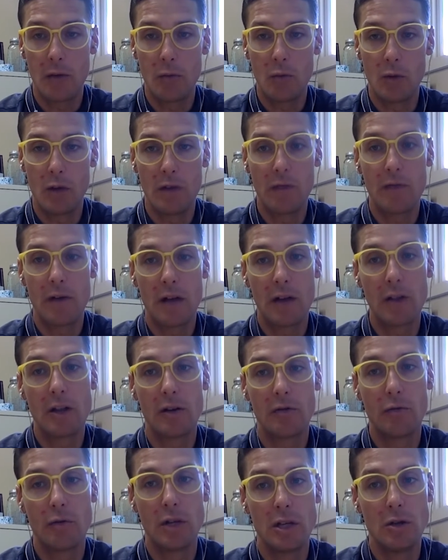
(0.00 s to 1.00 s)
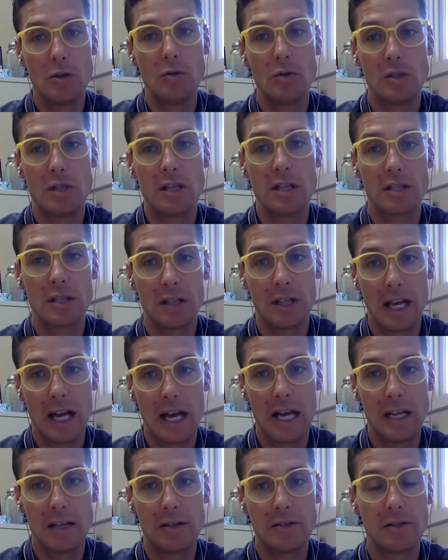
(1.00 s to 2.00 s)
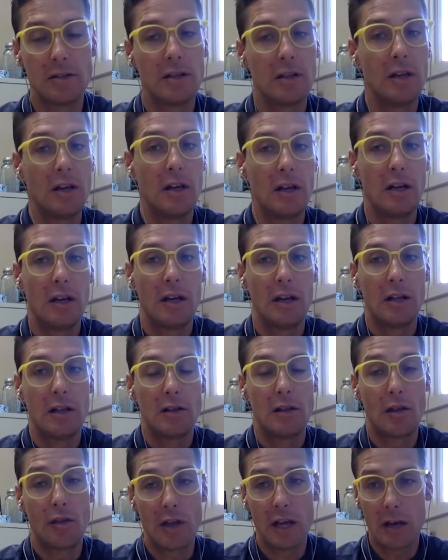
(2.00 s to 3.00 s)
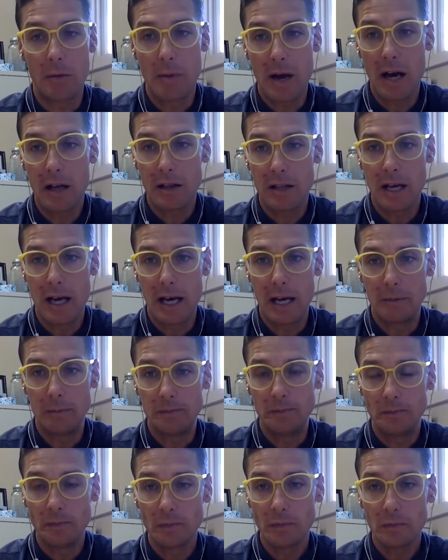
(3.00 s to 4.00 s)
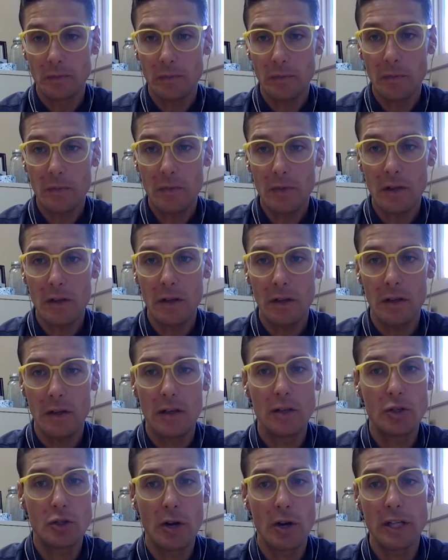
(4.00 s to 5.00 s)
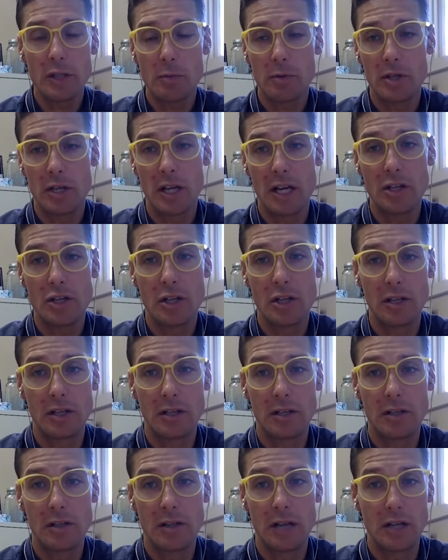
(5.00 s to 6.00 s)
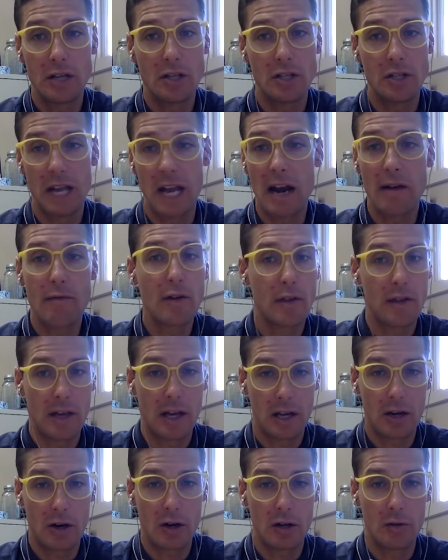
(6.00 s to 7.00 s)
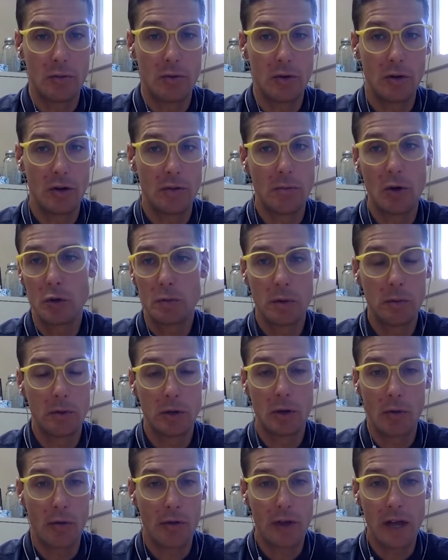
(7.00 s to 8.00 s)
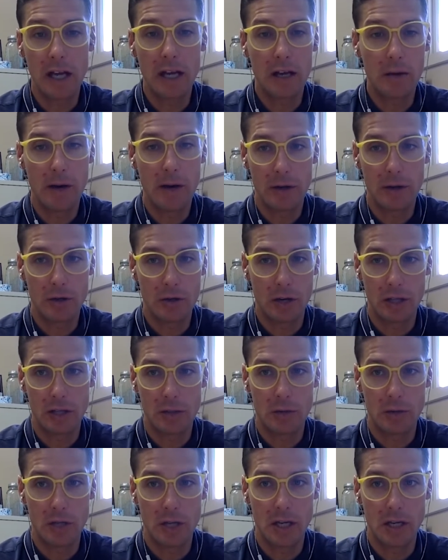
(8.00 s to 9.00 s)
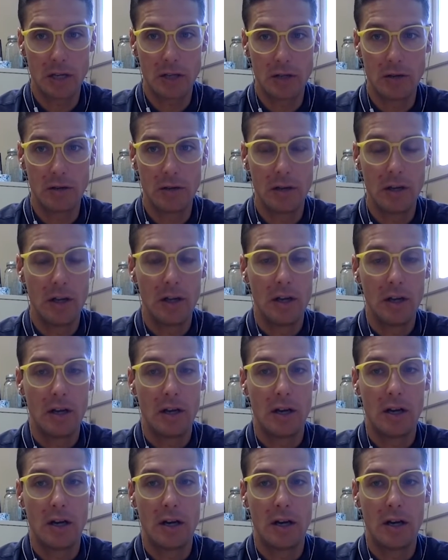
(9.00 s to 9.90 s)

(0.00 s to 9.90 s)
And we have found that if we use this lens, the thing about that is transportation touches everything in our community. Most people don't think about transportation.